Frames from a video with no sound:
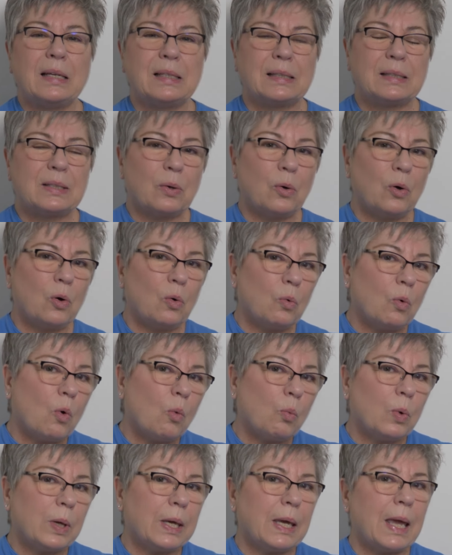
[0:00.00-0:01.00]
So
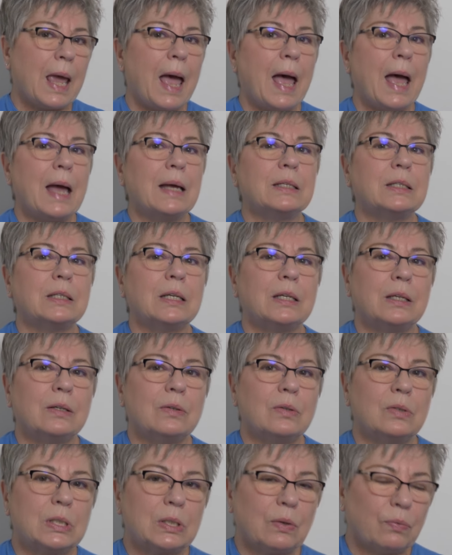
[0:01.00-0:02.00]
we had to
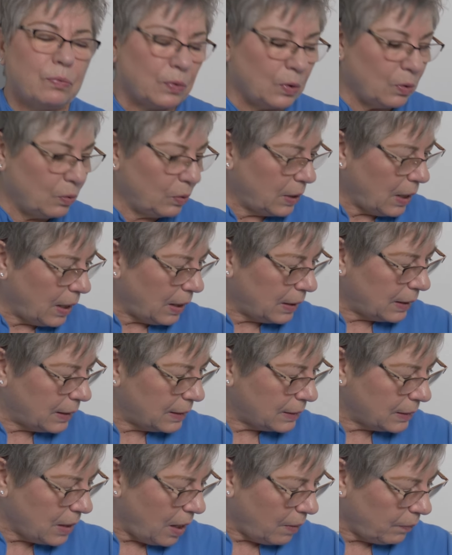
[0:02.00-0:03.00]
use a food that
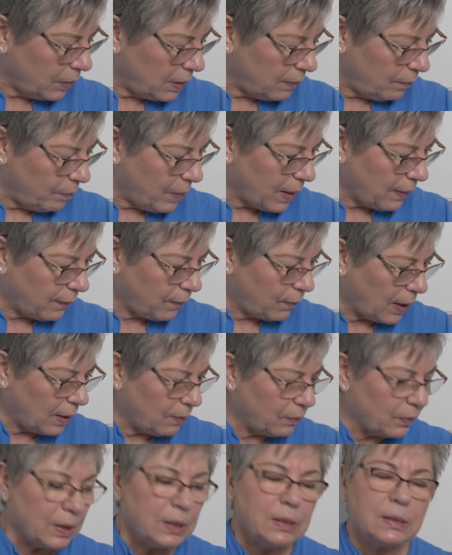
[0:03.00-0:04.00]
is not one of my
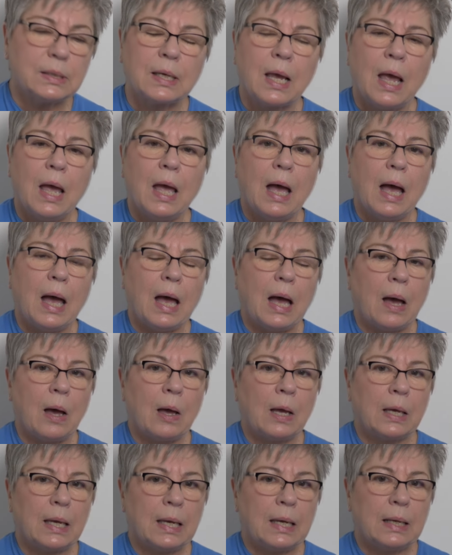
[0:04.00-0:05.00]
favorites.
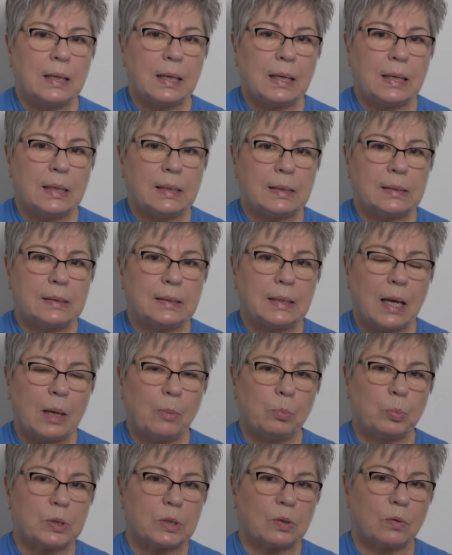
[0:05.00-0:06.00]
It is a
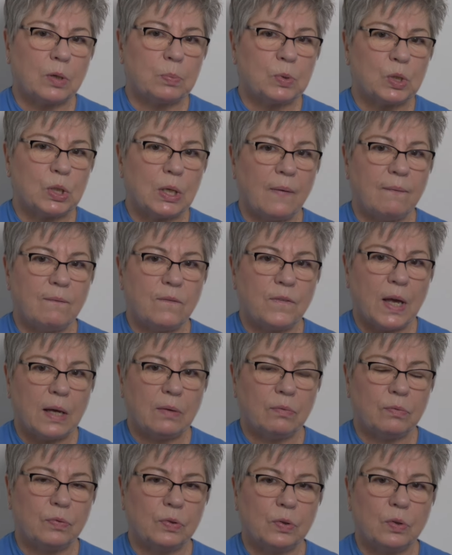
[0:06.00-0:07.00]
prescription
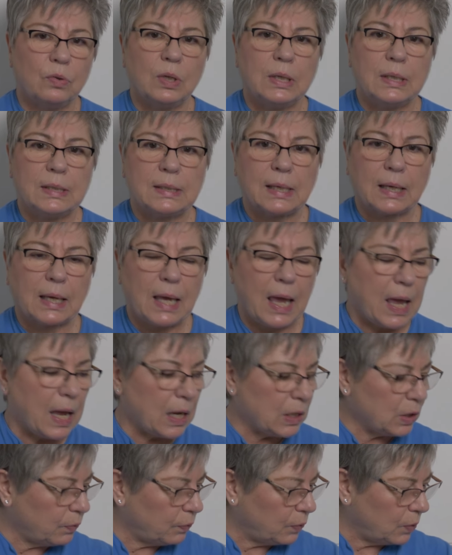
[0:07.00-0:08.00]
vet food. It's a
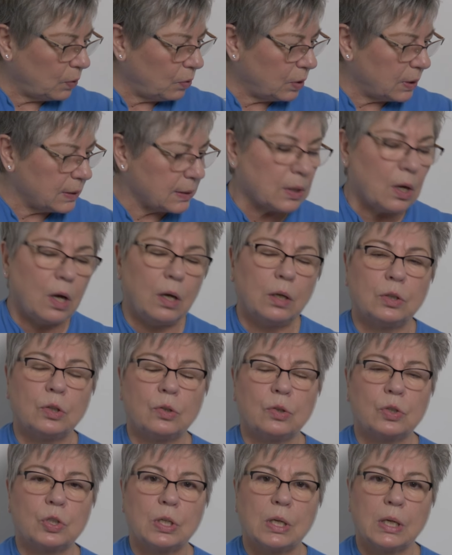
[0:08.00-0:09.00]
canned food. It's called
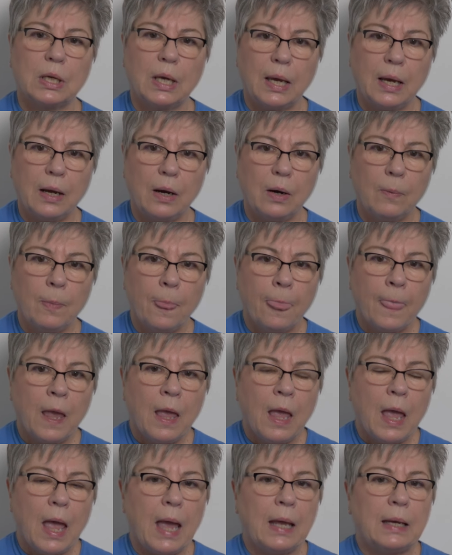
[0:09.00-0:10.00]
Urgent Care.
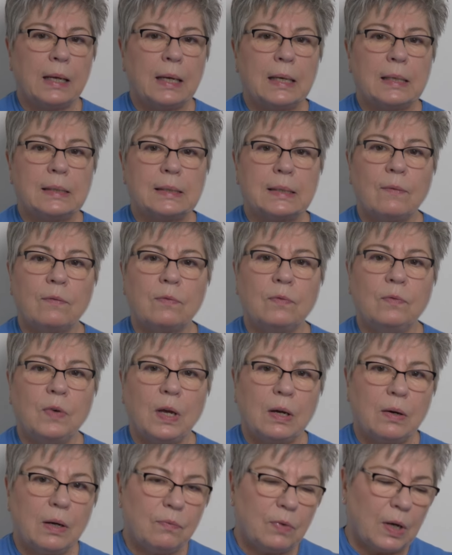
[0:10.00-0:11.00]
And it is
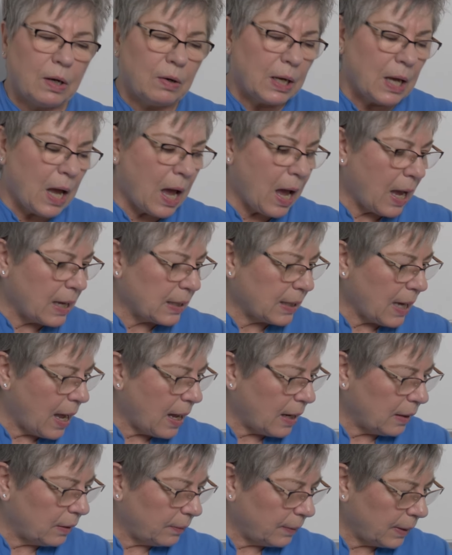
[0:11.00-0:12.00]
very, very high
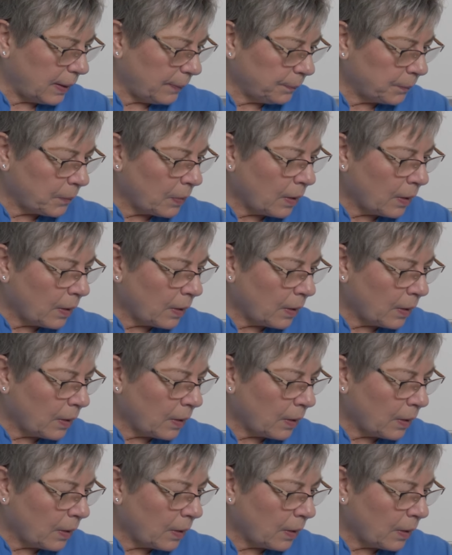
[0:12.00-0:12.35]
calorie.